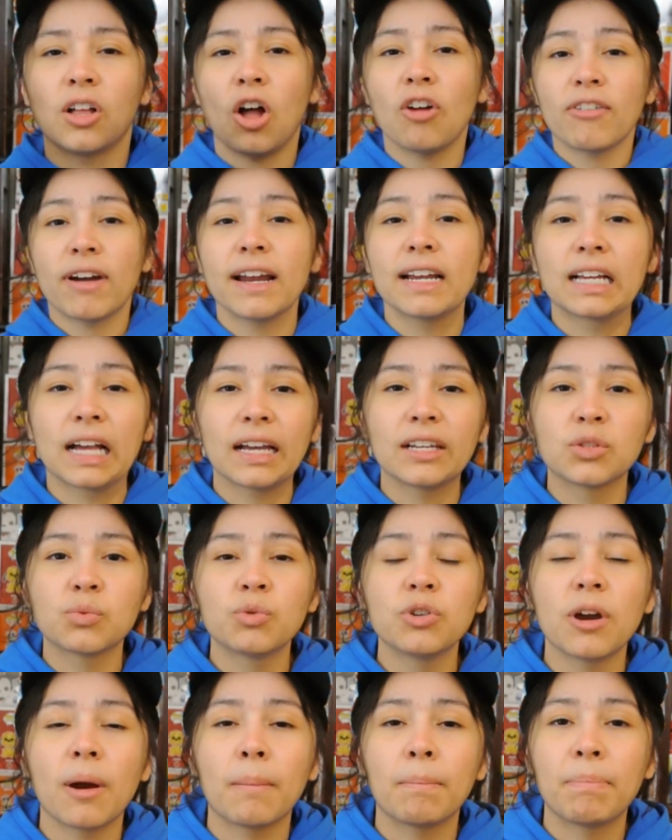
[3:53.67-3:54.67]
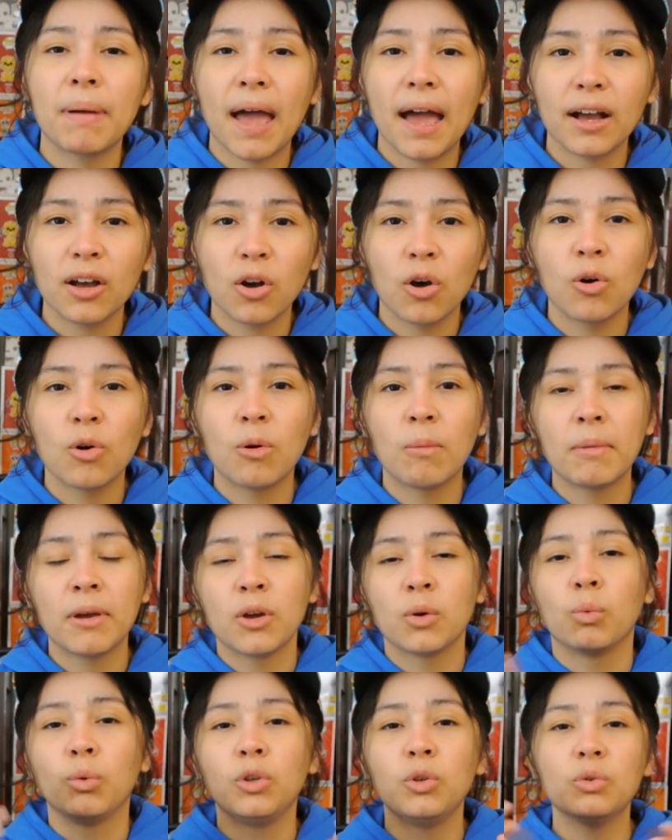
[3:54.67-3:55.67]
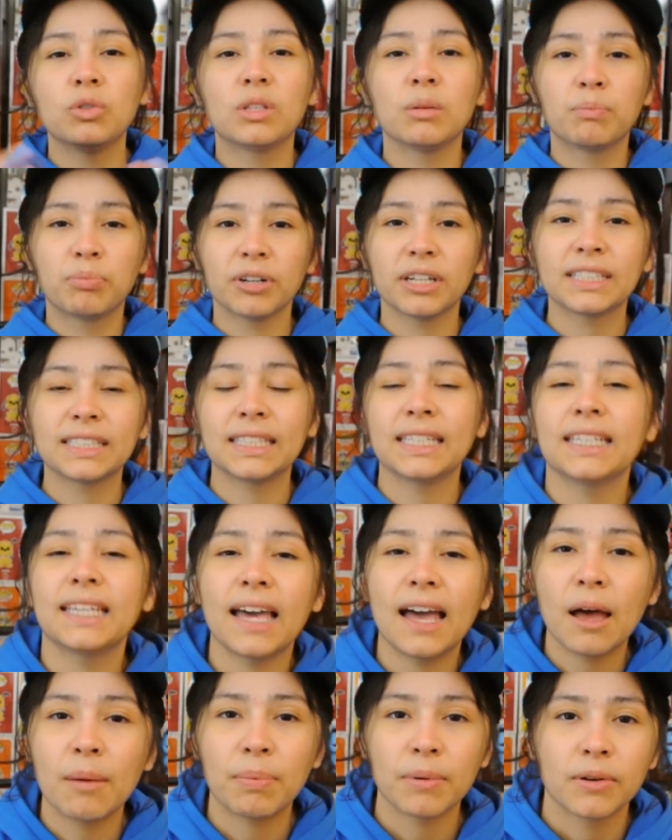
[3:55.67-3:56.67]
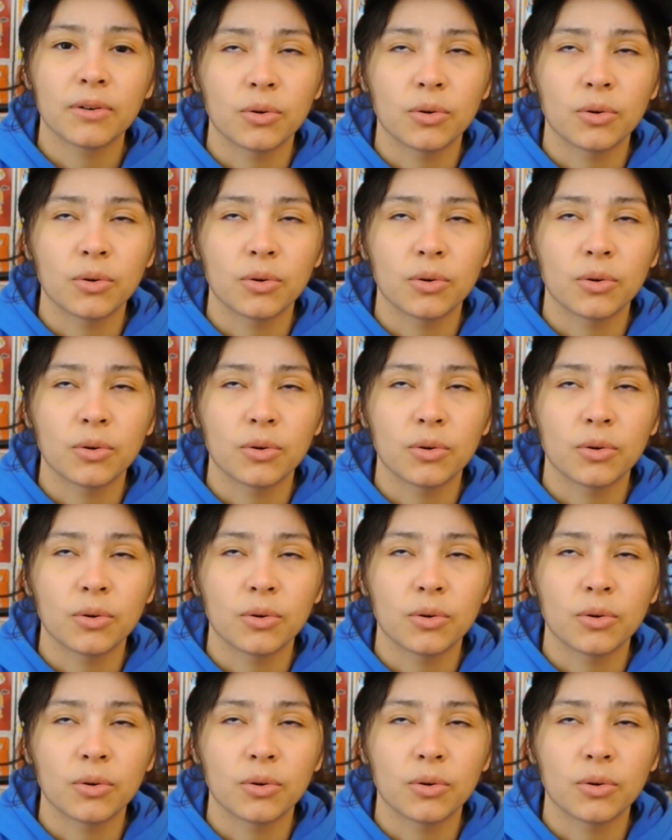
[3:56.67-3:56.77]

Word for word: Alright guys, we are back home. We used the Brickseek app